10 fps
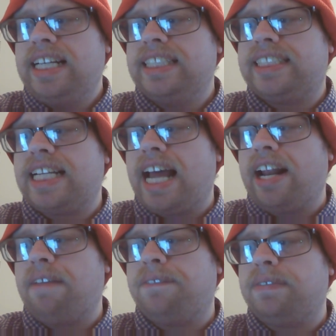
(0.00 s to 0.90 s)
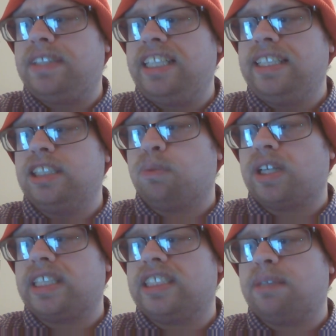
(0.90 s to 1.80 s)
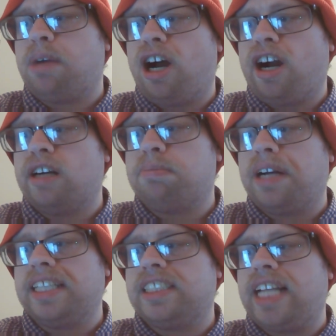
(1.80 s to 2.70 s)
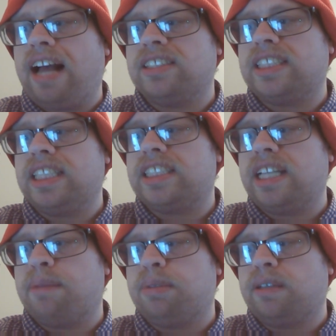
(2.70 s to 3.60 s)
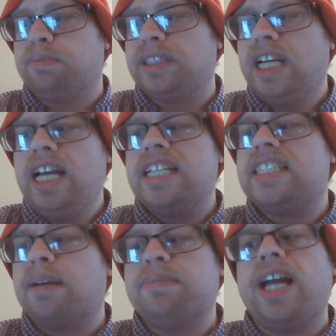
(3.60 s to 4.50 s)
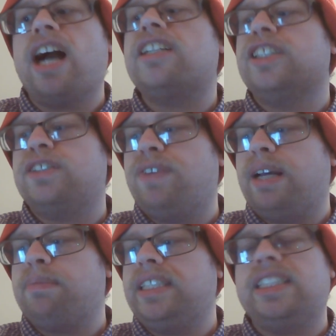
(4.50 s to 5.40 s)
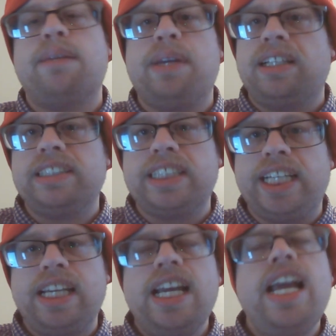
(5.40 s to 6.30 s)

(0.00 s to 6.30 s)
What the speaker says: and sent out at 15 to work in some hard-pressed house in the suburbs, some doctor's family, some Elsie.